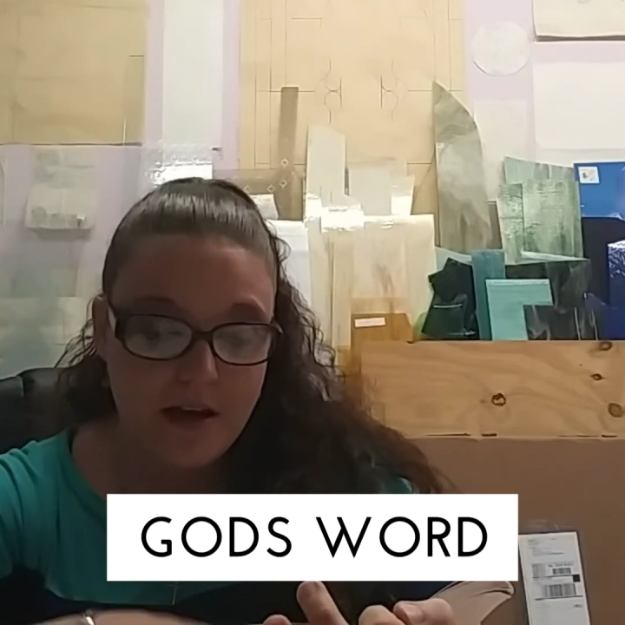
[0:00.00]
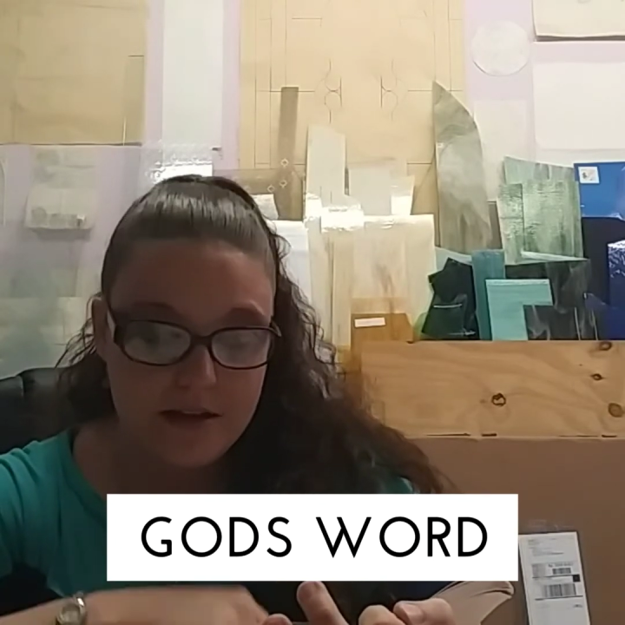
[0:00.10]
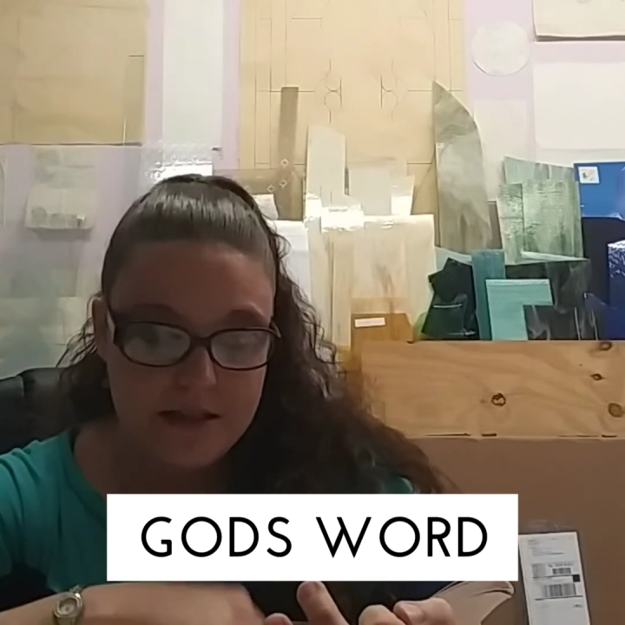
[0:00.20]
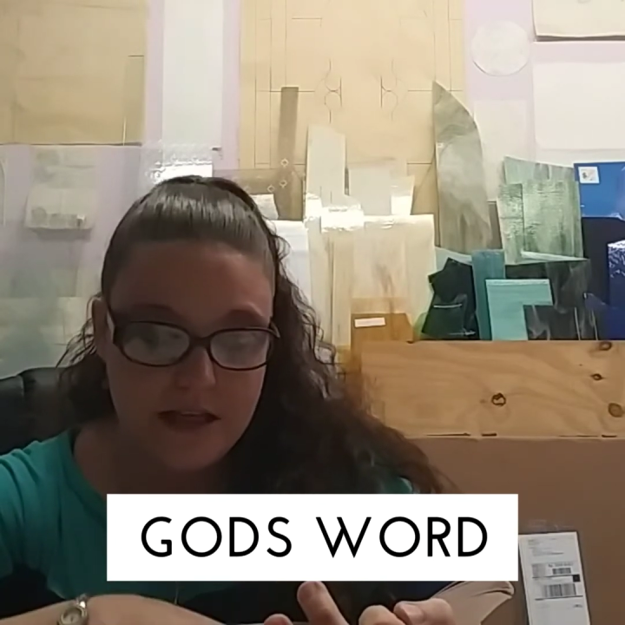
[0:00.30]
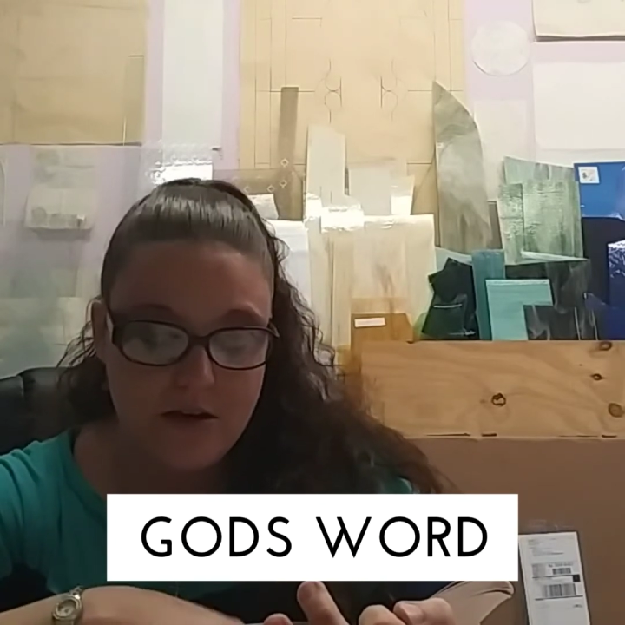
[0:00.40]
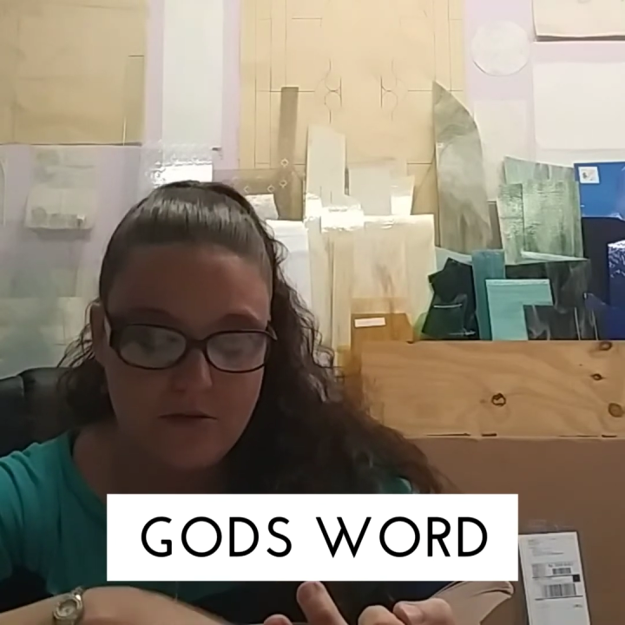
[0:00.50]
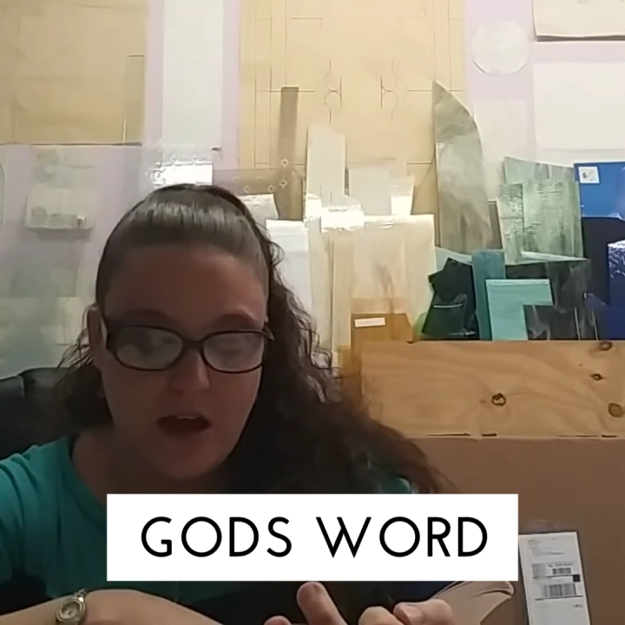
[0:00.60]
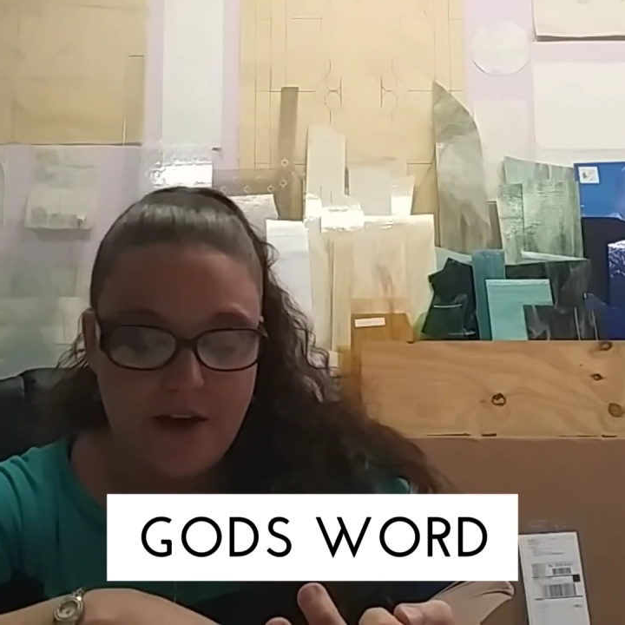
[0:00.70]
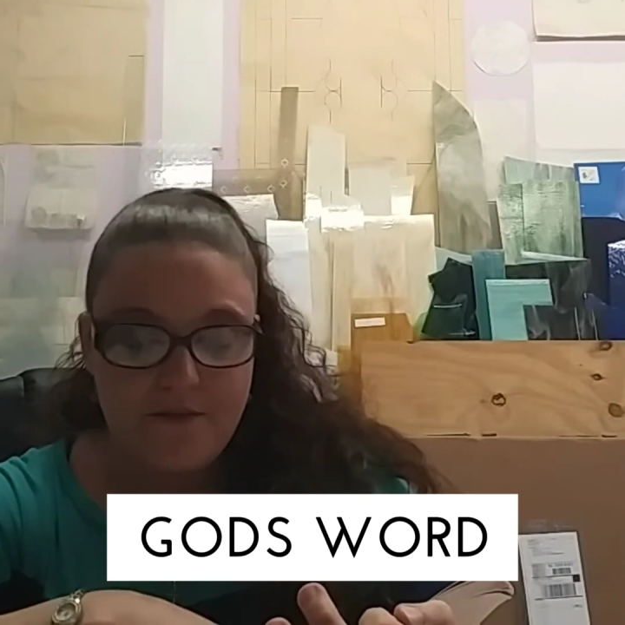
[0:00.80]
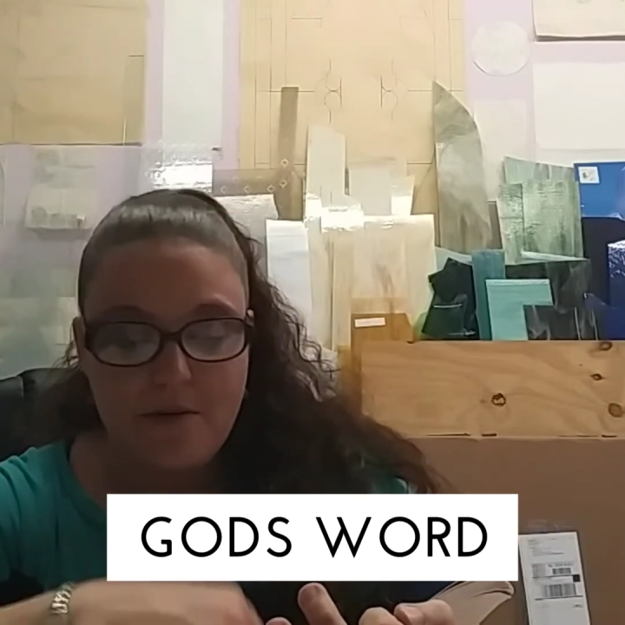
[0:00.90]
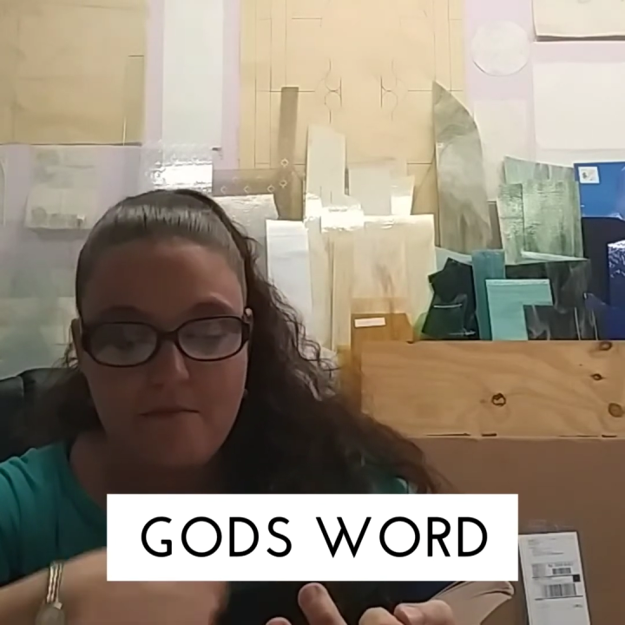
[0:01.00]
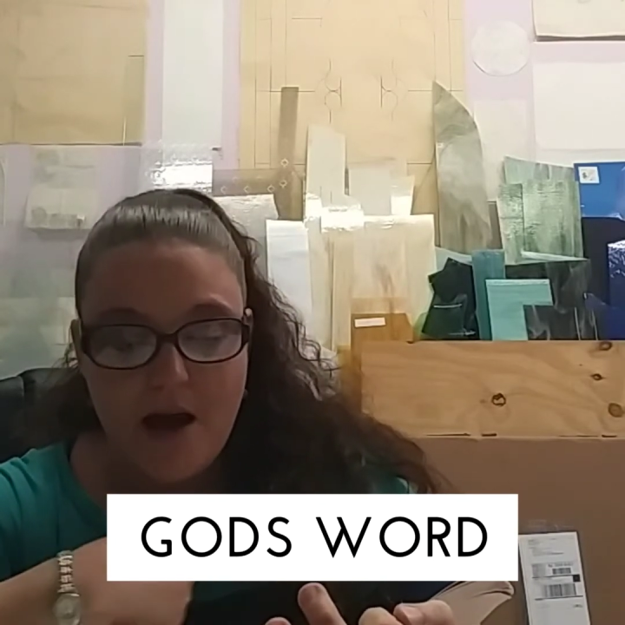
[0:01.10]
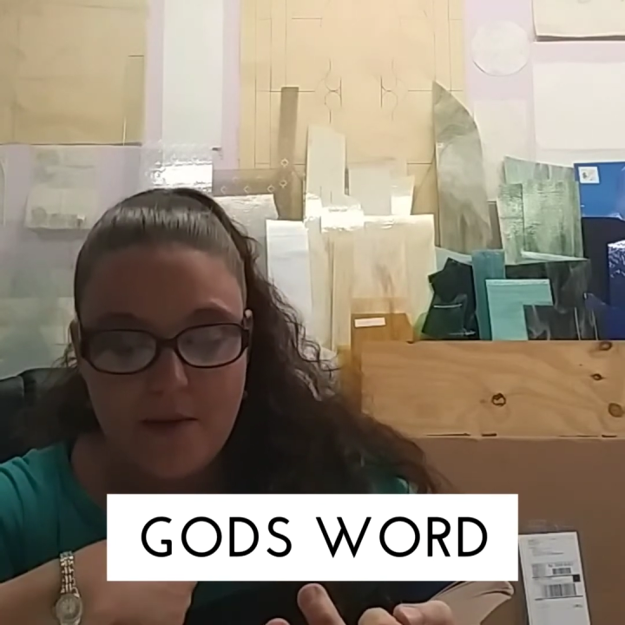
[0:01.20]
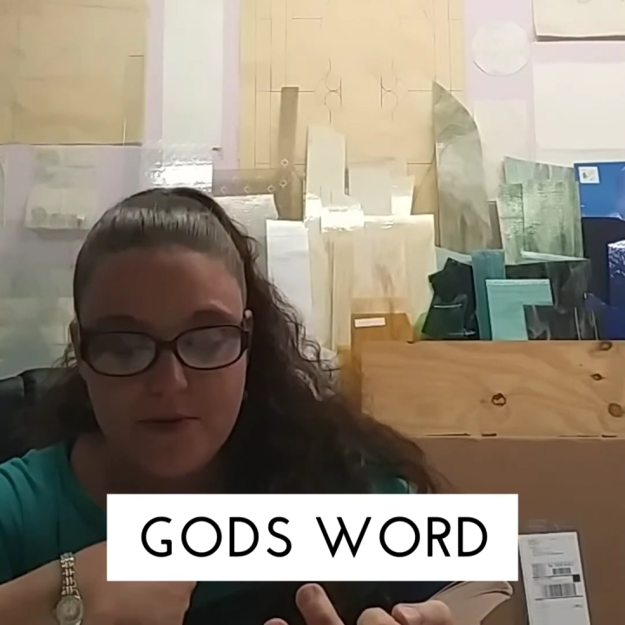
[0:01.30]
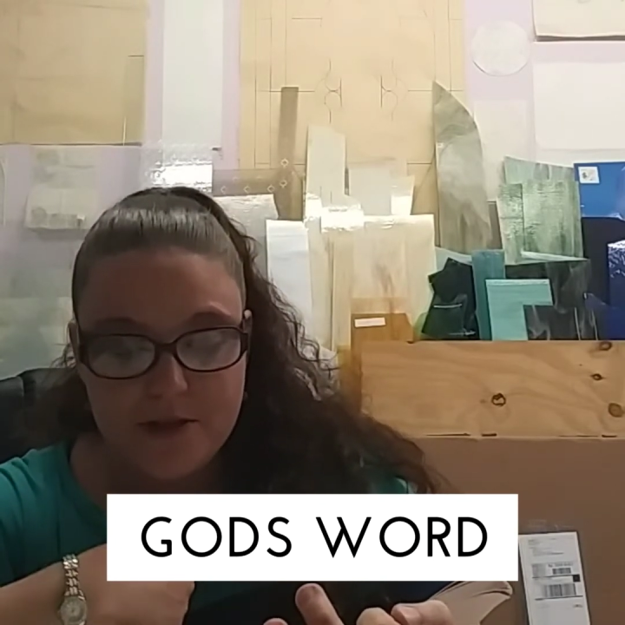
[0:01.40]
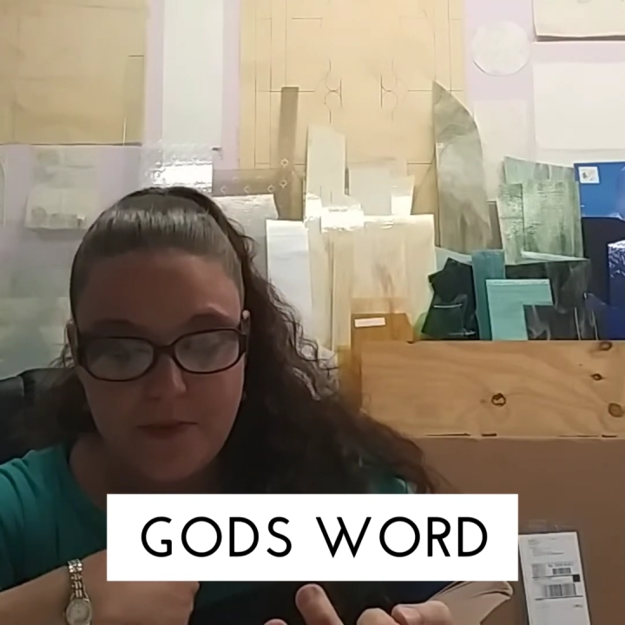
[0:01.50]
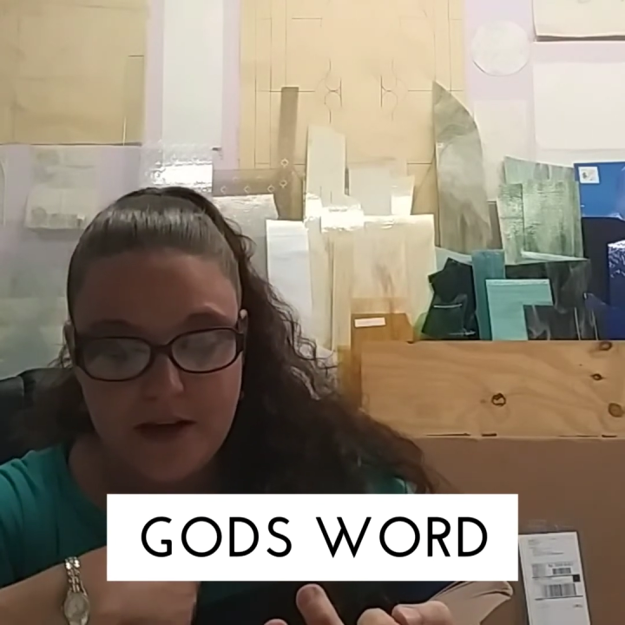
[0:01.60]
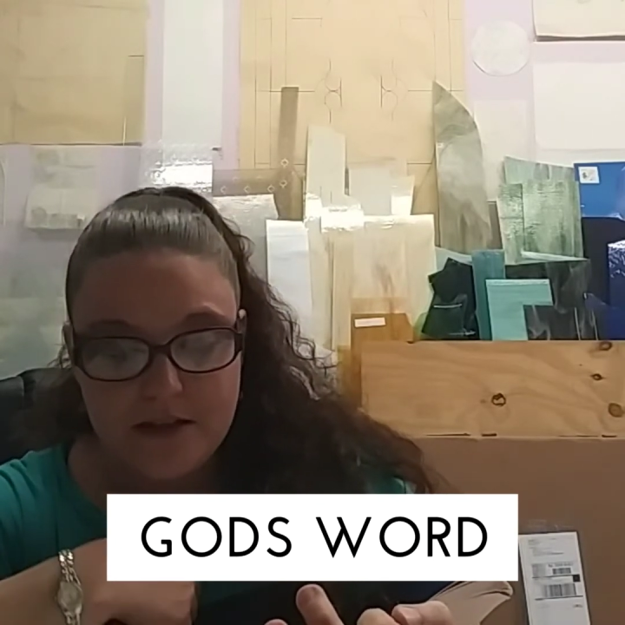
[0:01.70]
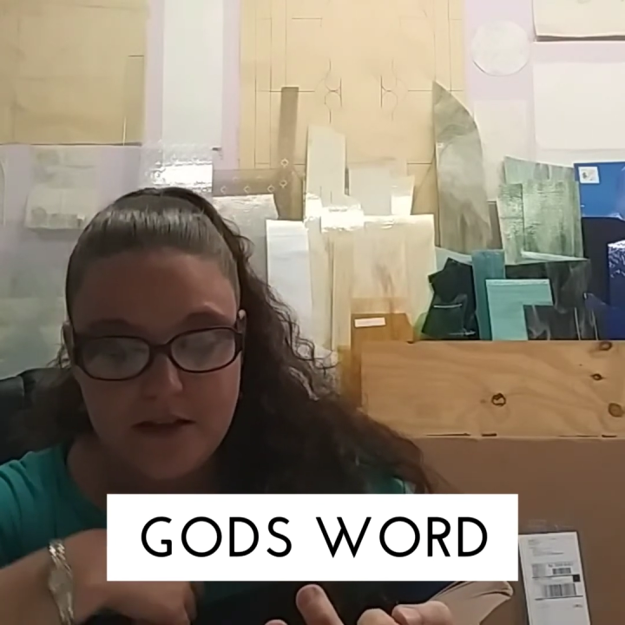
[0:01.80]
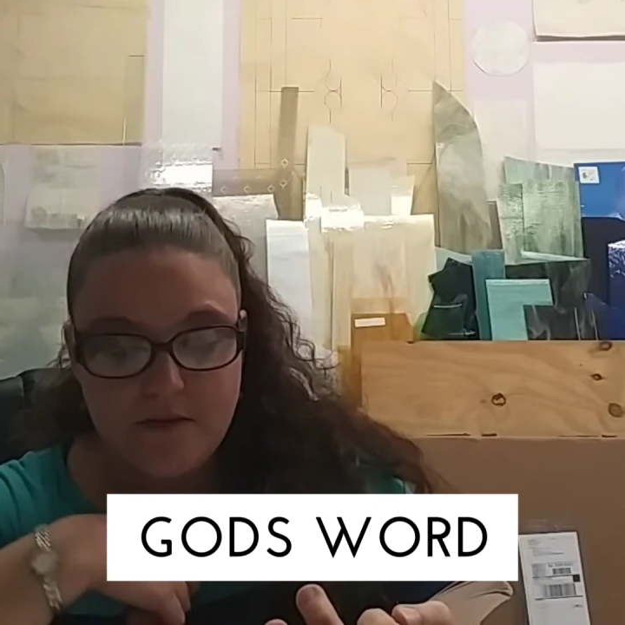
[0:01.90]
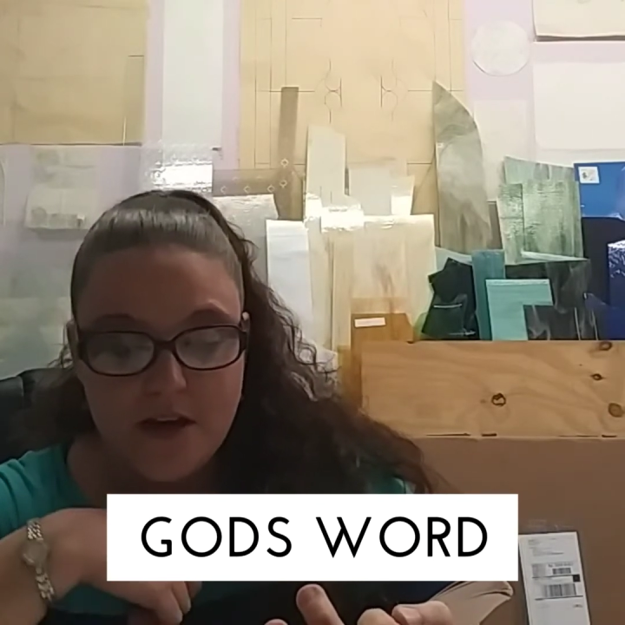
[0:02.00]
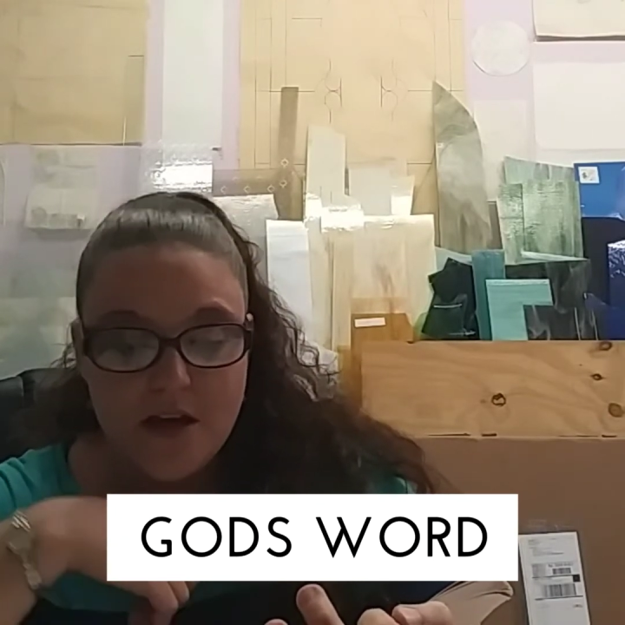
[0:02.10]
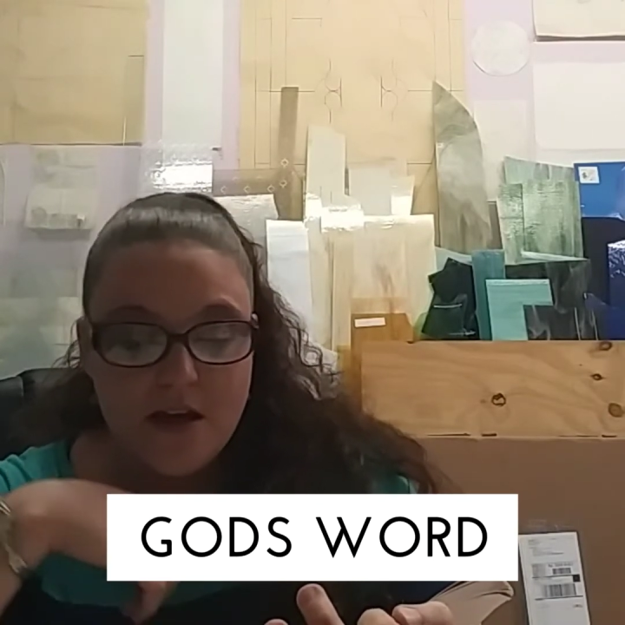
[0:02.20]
and see your life from my perspective.